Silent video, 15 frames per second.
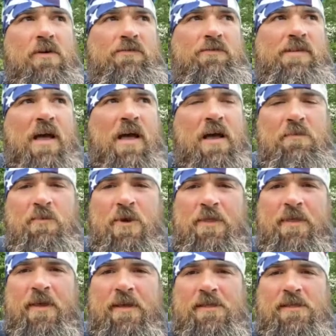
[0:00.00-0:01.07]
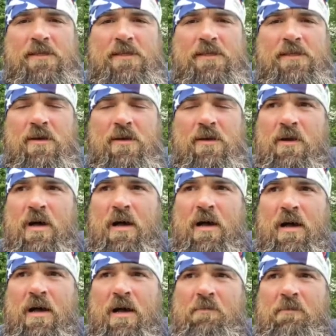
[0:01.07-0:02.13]
time with it. So
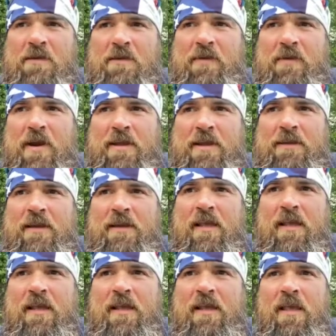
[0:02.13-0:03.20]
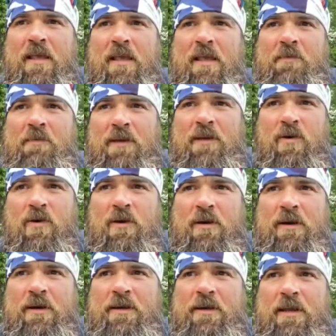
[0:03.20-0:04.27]
my friend
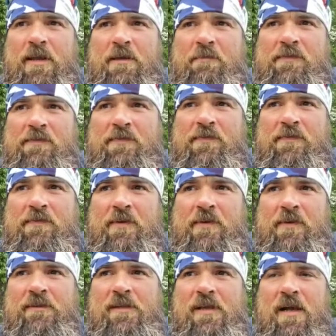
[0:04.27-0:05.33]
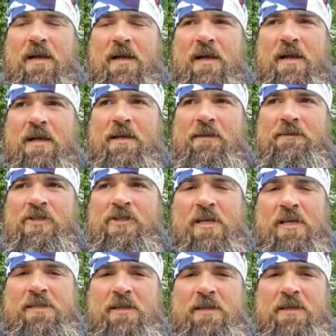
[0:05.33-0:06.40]
Lauren and my friend
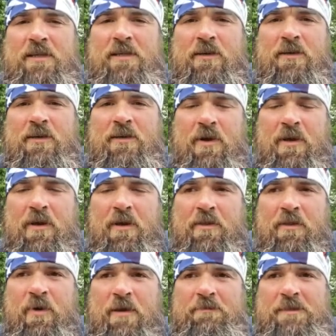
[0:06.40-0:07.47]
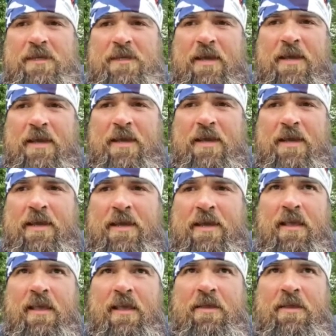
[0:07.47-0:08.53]
Justin are both working on the website.
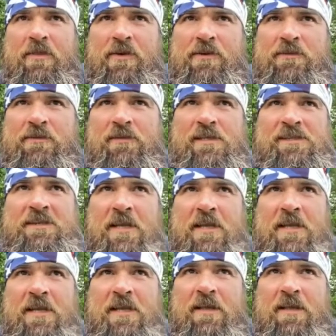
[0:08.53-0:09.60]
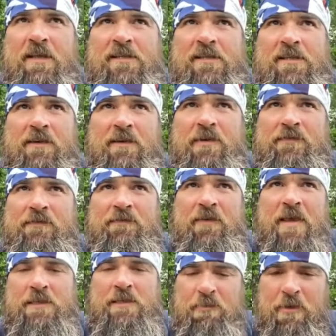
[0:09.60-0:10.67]
They're stealing stuff off of
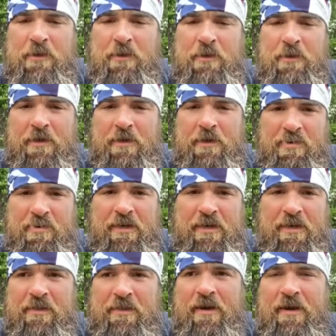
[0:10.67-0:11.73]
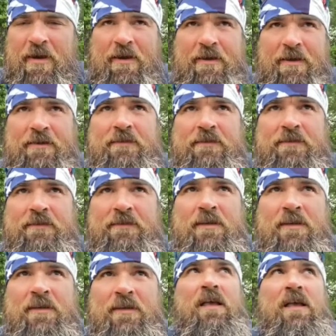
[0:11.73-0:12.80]
Facebook and putting it on there, and
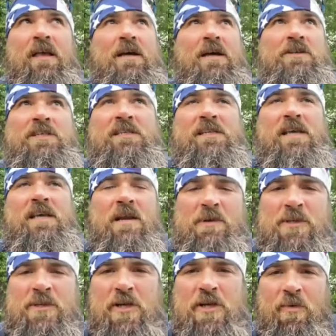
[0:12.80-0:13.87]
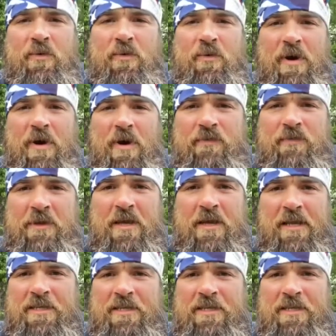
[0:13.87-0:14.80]
she's got a bunch of questions for me. I